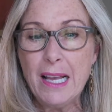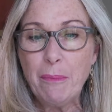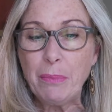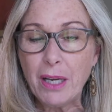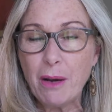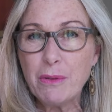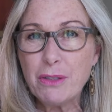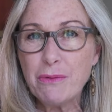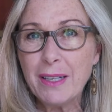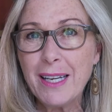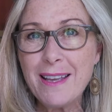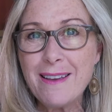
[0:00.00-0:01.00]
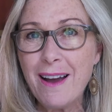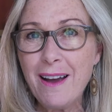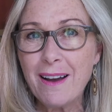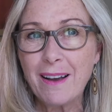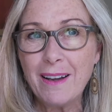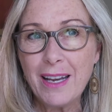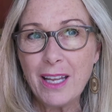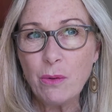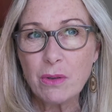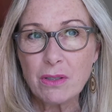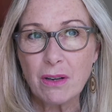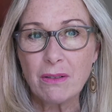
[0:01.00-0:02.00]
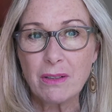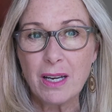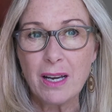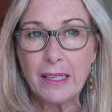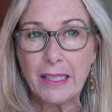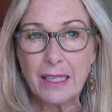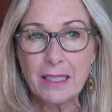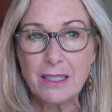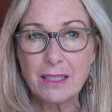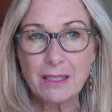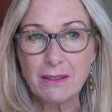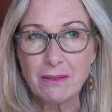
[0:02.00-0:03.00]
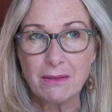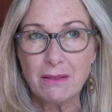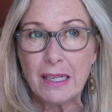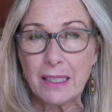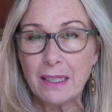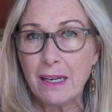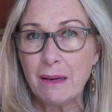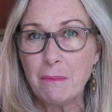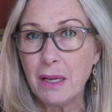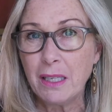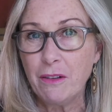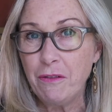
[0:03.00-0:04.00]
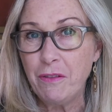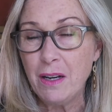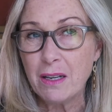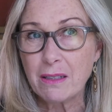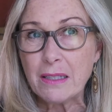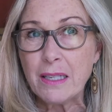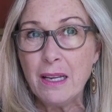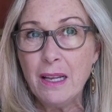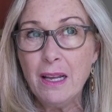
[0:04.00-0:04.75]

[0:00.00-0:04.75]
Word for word: But I was really young and he was older, and I just thought, I can't make a fuss.